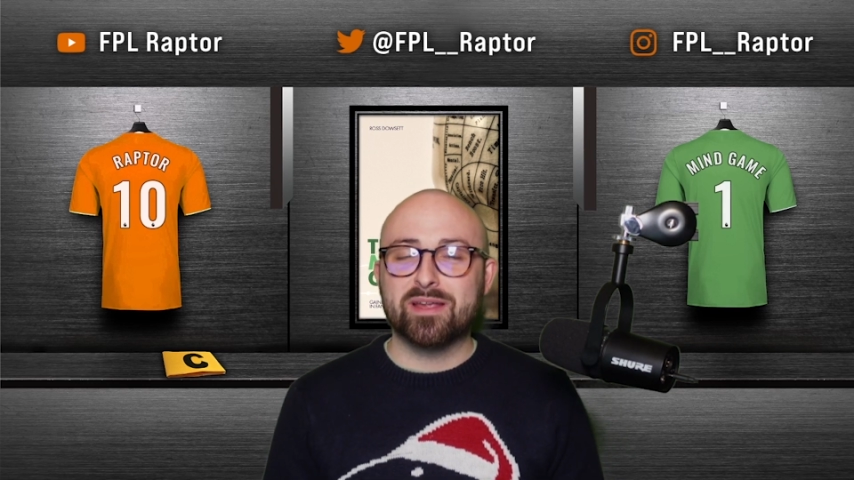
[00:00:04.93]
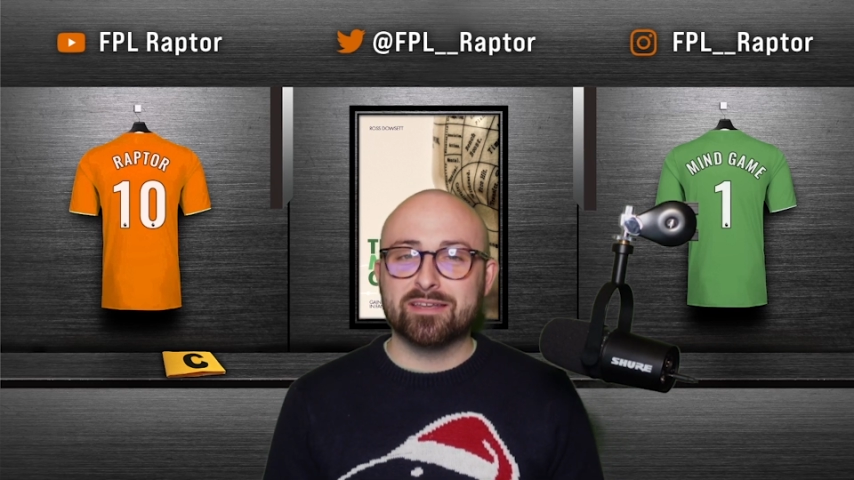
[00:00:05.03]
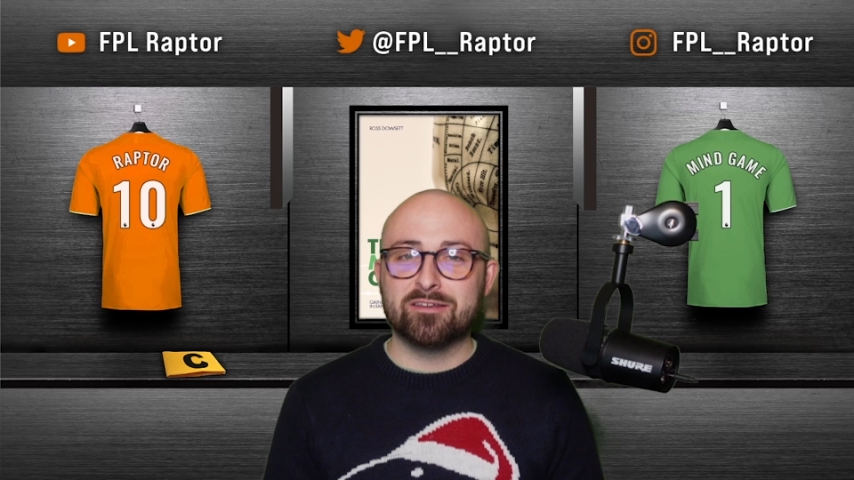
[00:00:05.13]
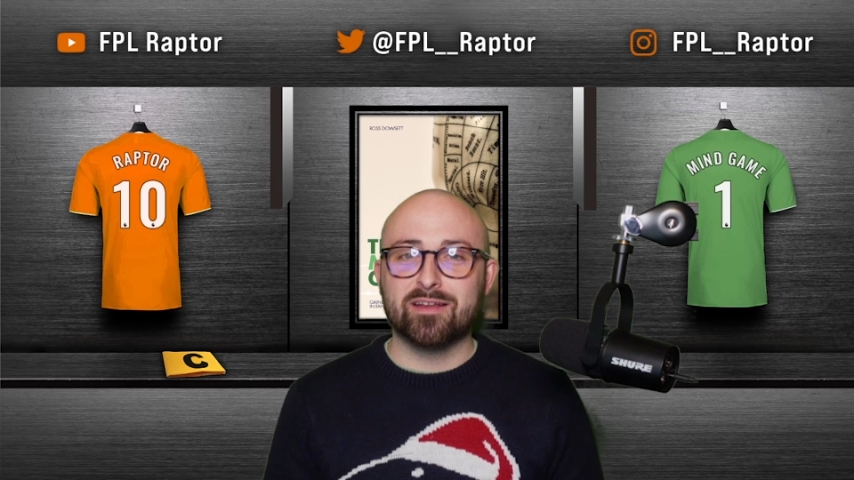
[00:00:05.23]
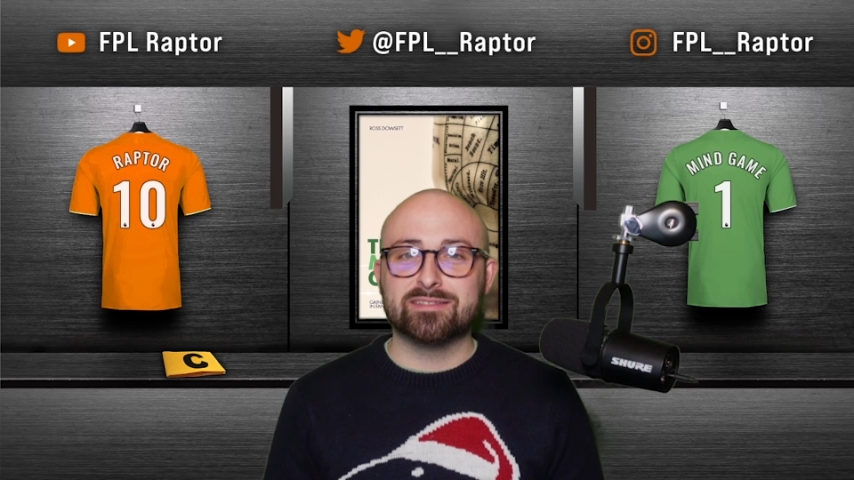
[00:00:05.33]

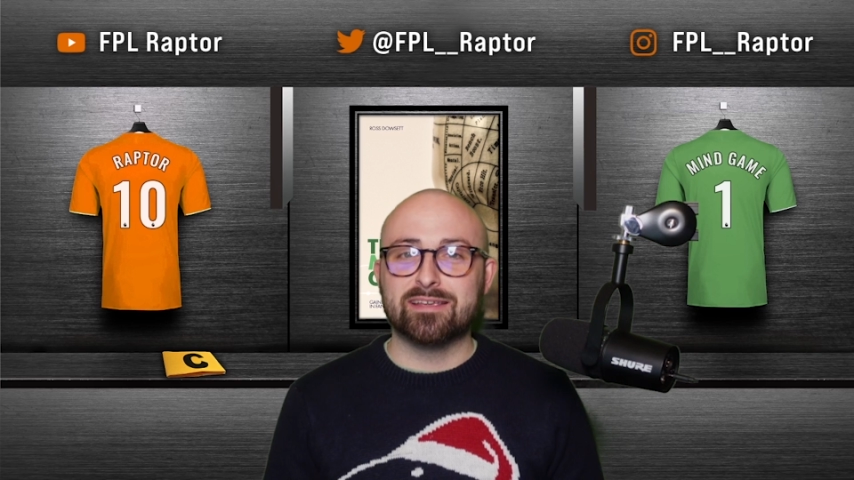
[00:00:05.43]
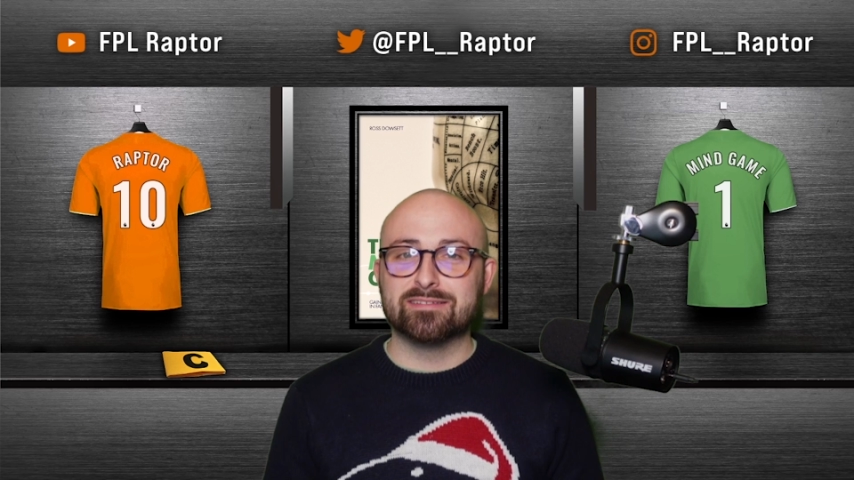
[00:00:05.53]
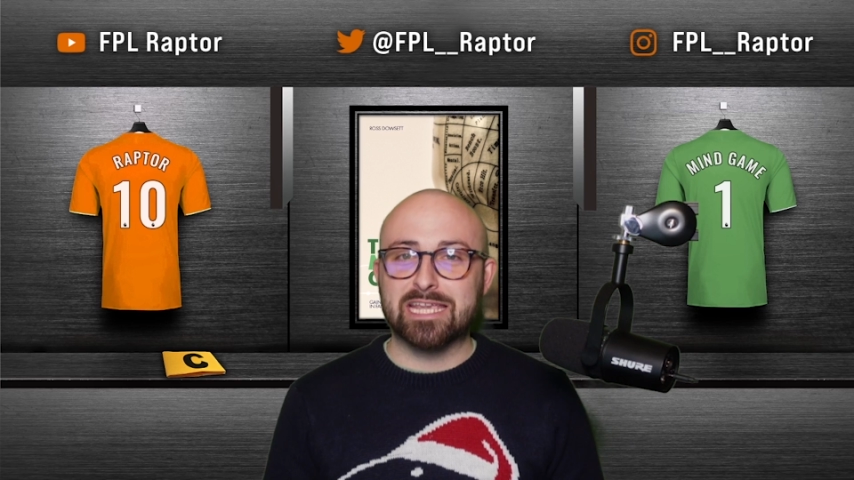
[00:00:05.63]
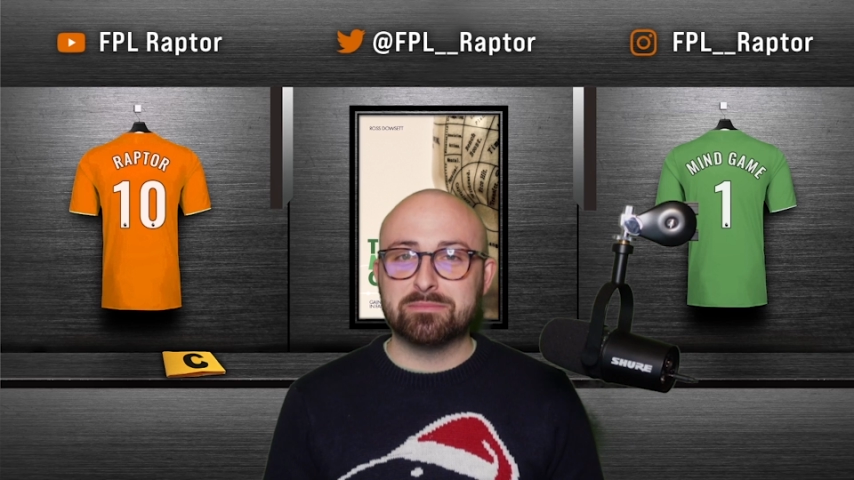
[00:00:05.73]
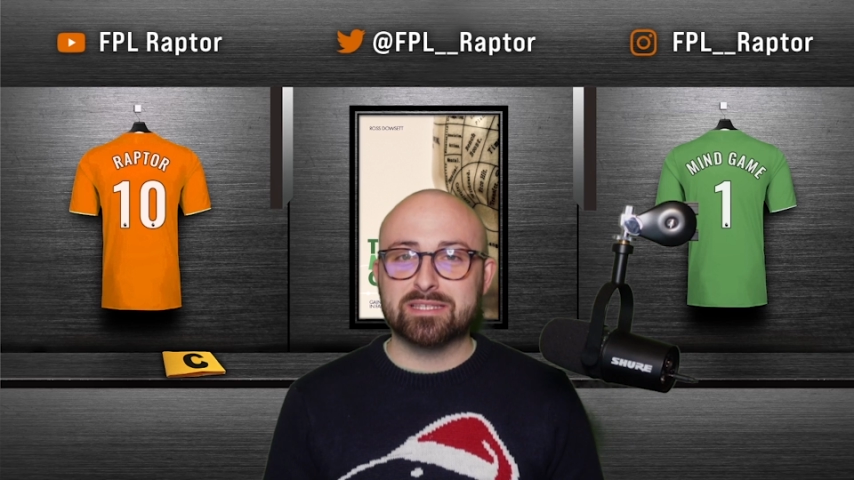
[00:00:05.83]
Week
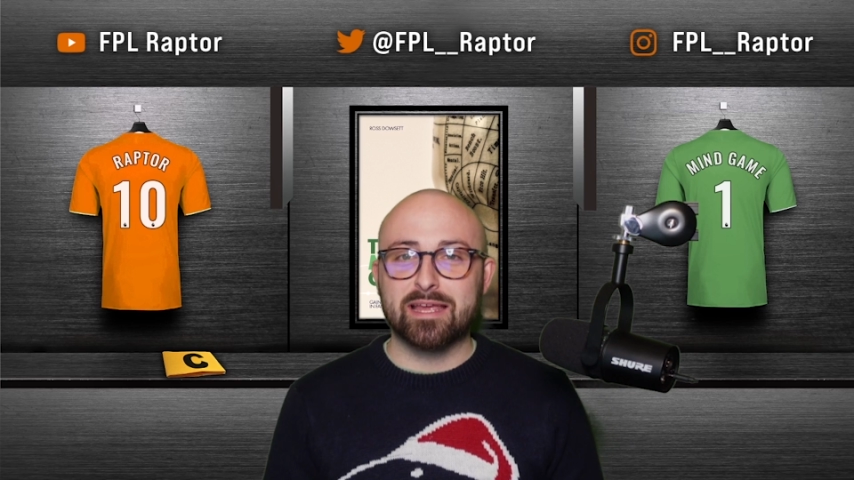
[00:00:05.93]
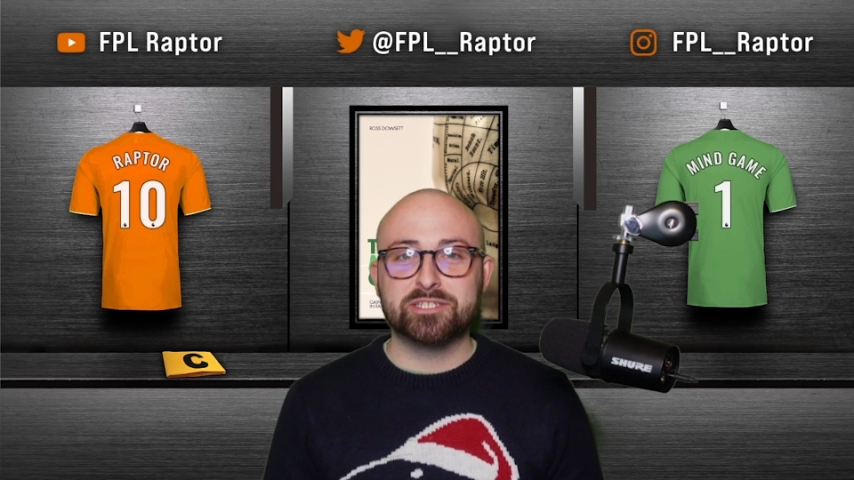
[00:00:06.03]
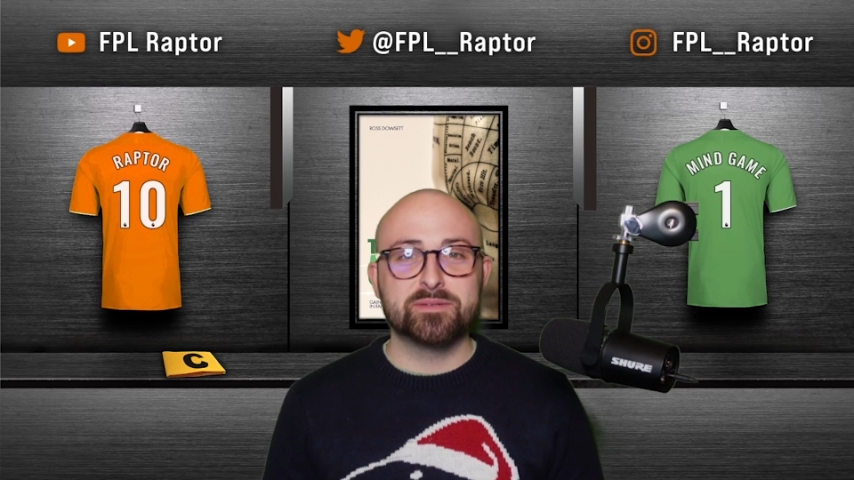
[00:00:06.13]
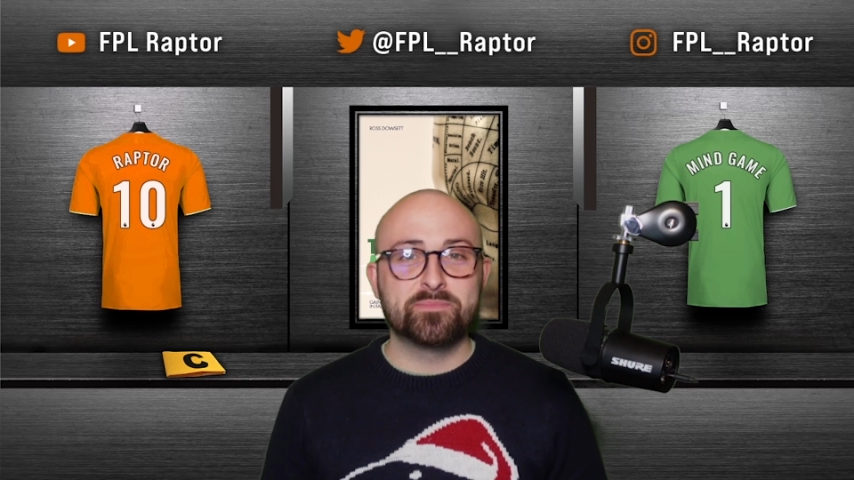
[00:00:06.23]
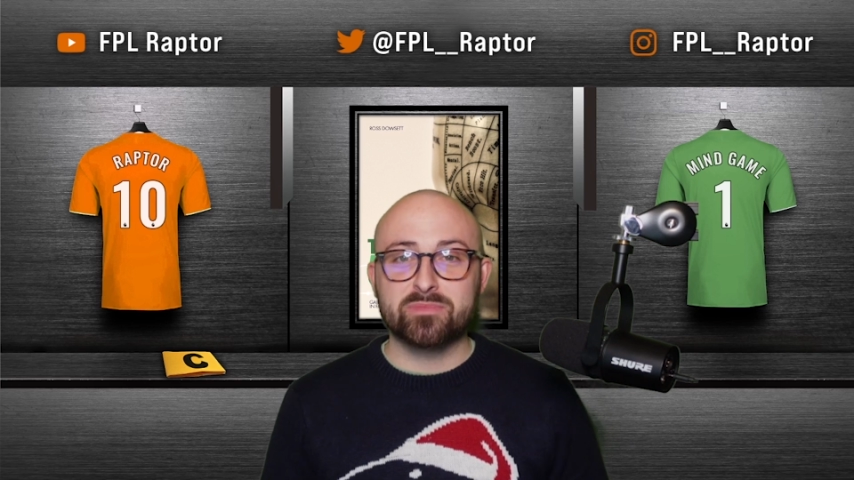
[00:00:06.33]
19 team
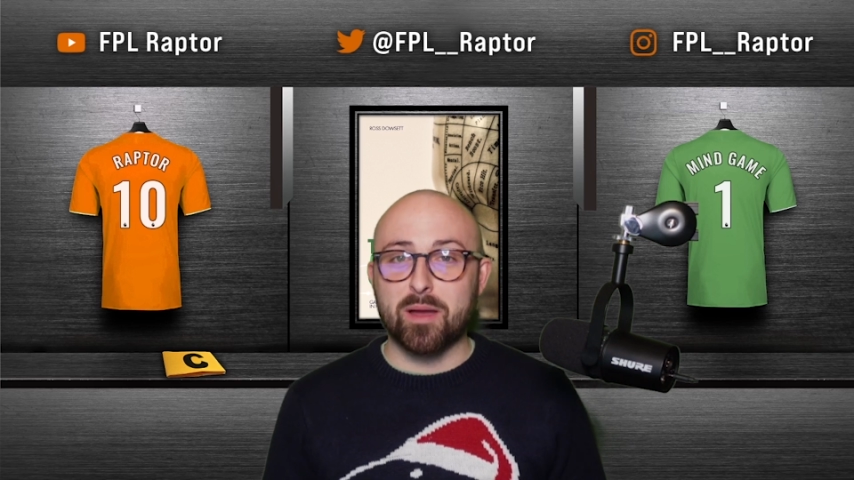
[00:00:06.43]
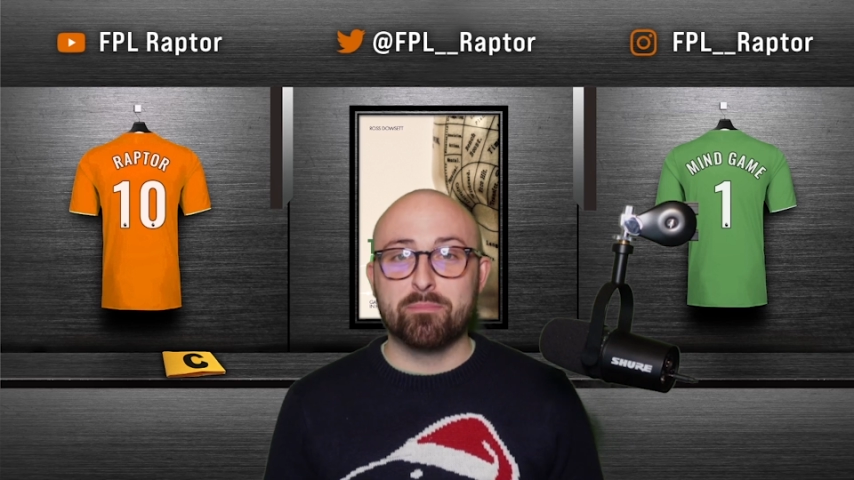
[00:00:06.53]
selection.